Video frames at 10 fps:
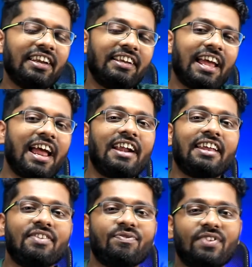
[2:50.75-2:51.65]
it had
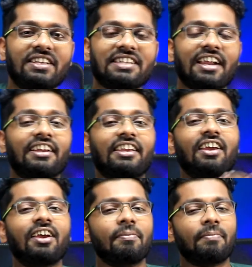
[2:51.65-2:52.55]
a Face
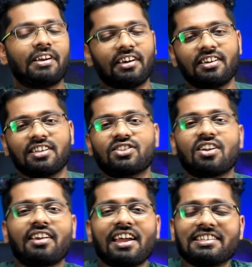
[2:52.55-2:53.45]
ID, but it does
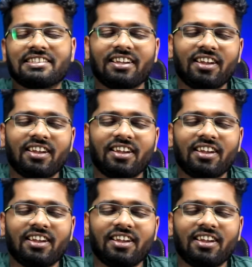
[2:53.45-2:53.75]
not have.